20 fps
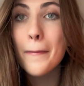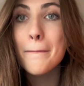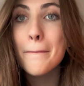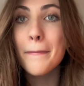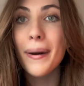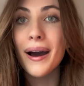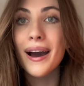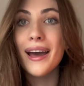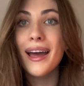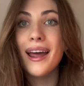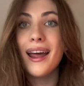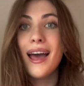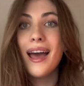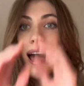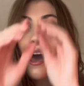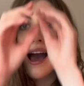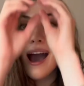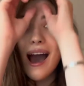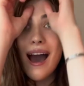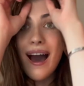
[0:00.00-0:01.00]
but
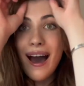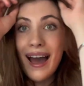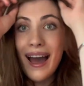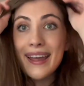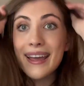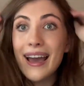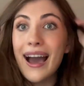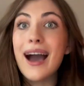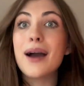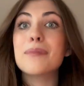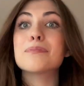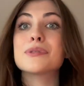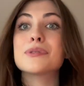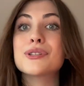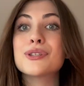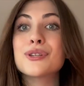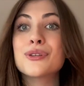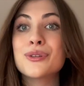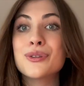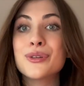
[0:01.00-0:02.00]
I
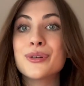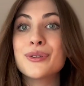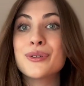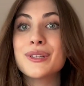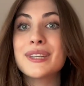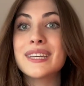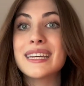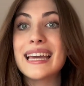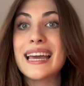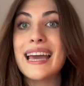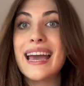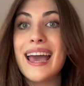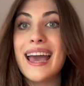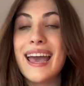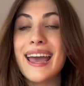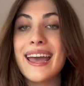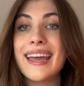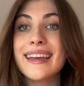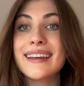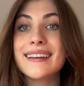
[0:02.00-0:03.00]
absolutely
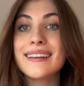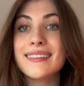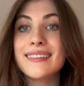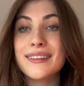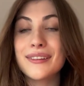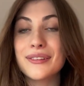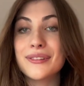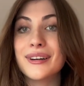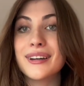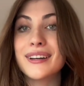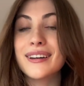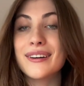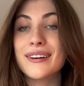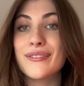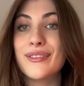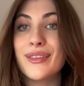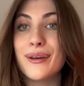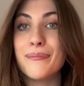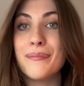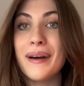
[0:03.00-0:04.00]
hate the look
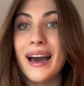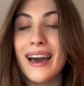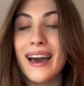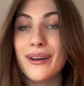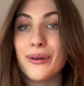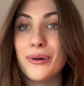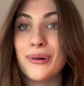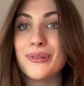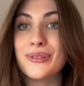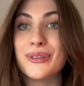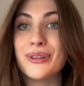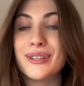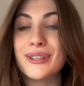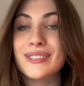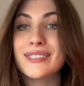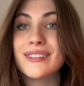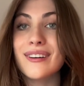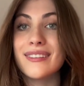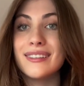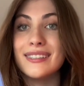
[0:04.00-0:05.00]
of the pen
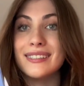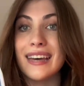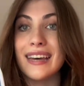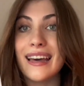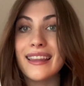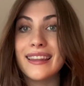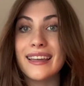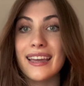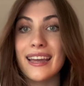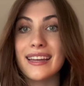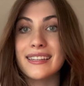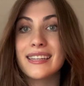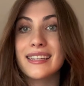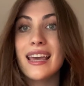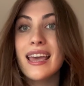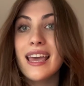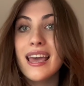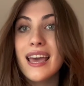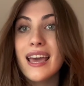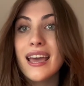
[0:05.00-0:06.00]
holders on the side of the case.
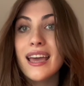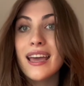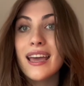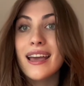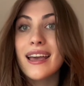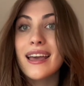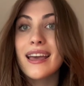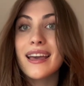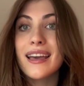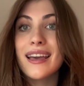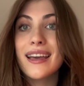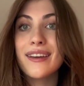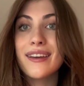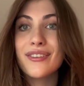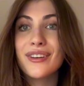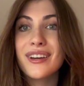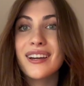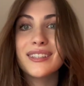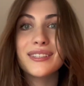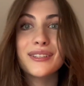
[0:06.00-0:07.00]
If
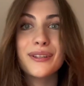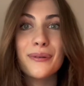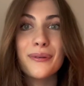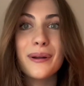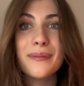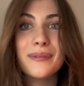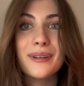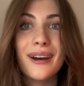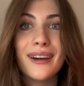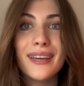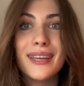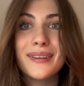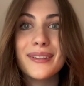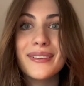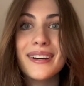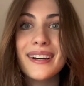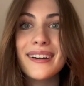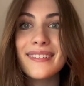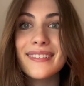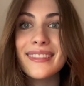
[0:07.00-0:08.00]
you guys know what I'm talking
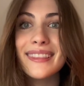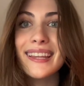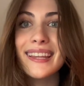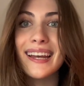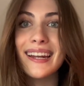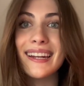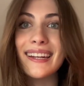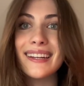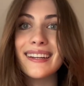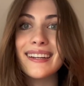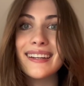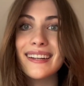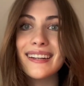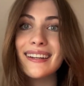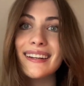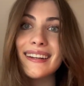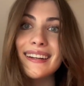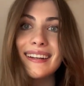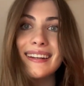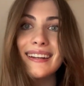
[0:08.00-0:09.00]
about, then
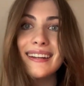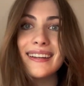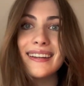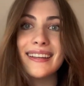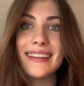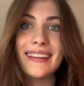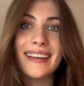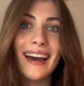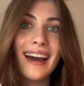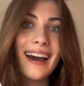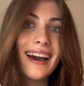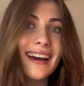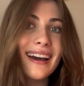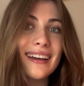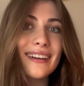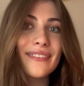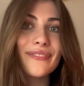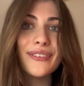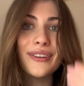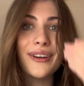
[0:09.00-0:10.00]
yeah.
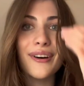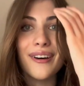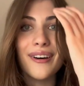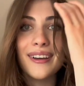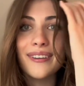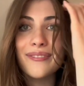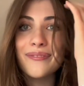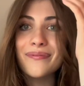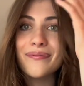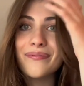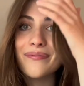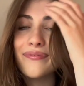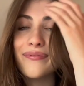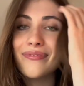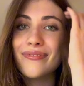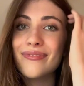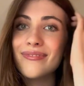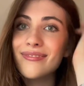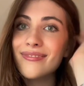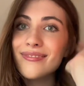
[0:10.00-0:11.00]
If not,
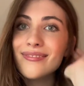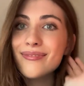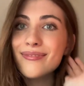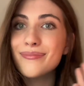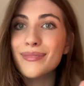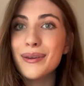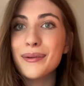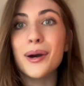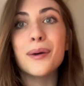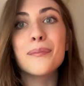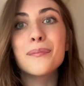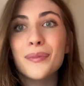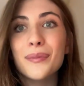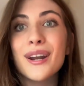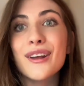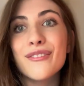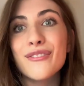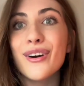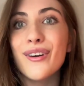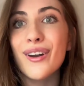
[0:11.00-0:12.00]
maybe I'll
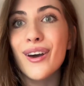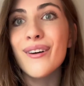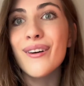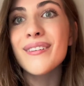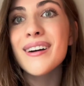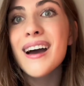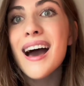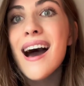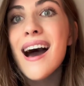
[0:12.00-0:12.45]
put a photo.